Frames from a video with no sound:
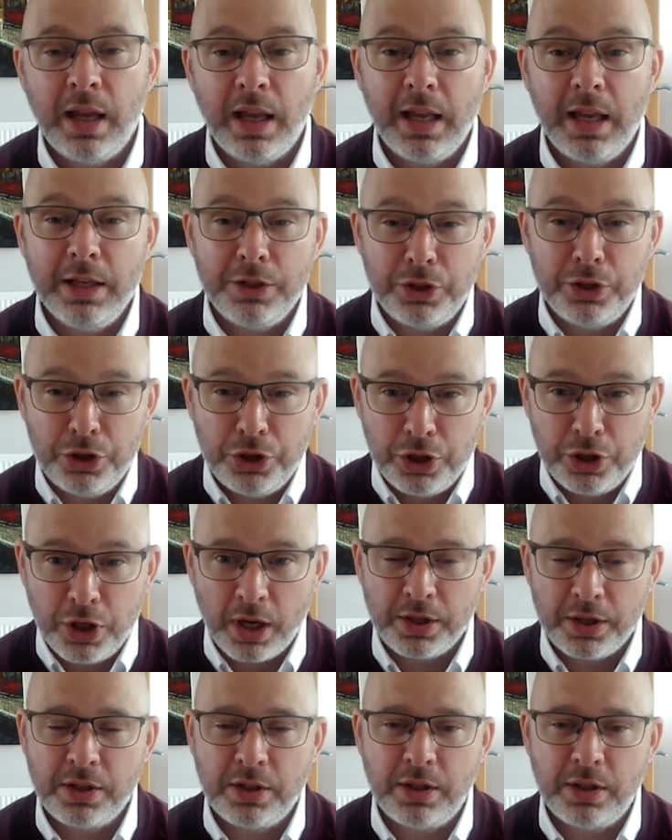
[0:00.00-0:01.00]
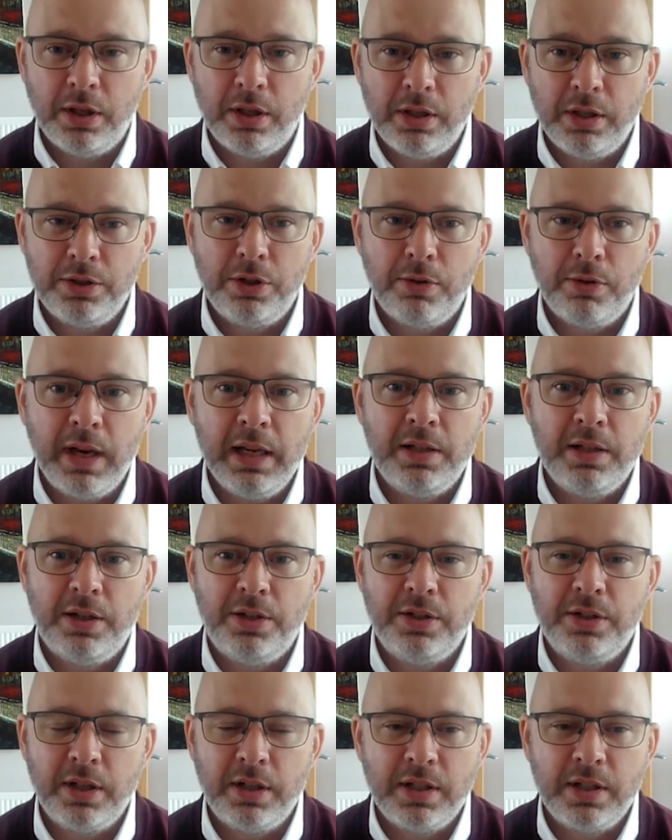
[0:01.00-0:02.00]
is just as great a
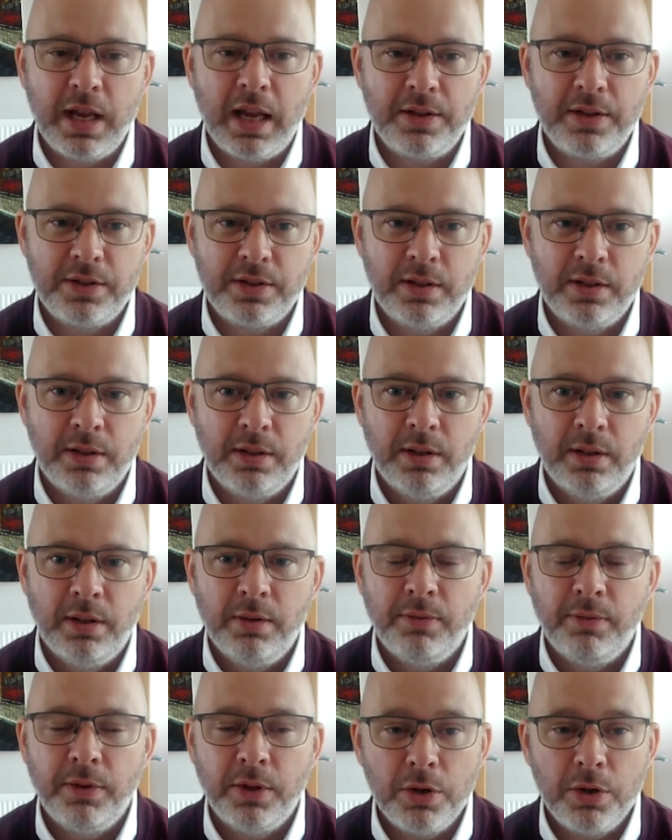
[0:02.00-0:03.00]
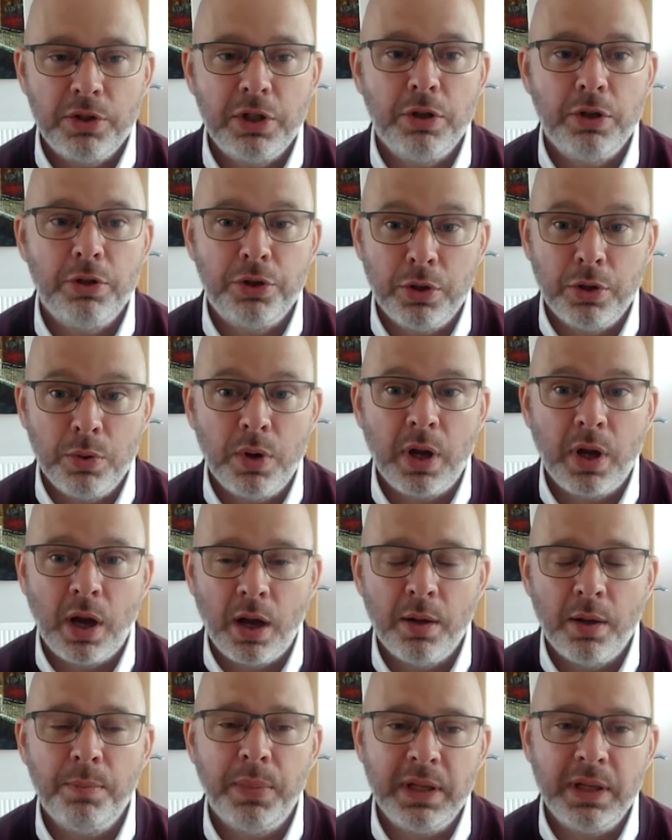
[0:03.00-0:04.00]
success for those children who
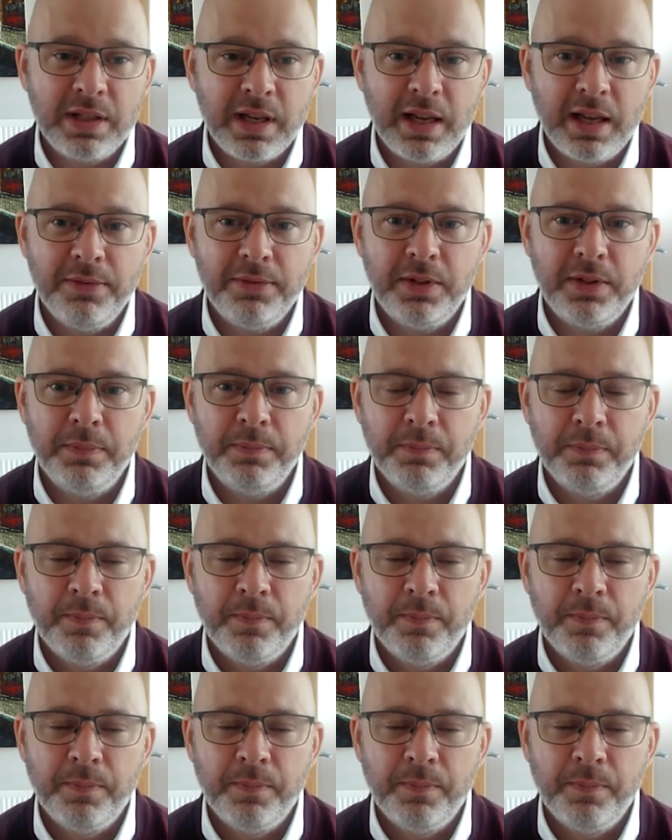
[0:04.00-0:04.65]
can't be saved.